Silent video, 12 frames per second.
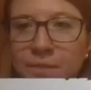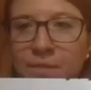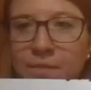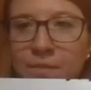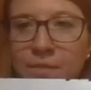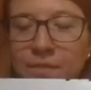
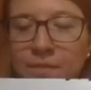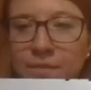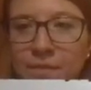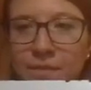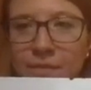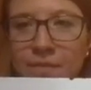
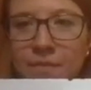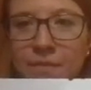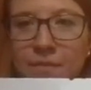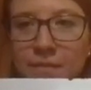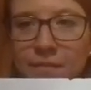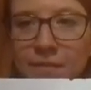
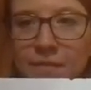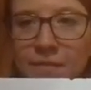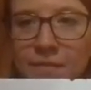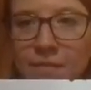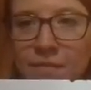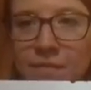
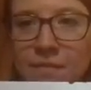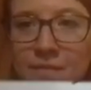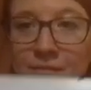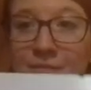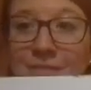No one is speaking in this clip.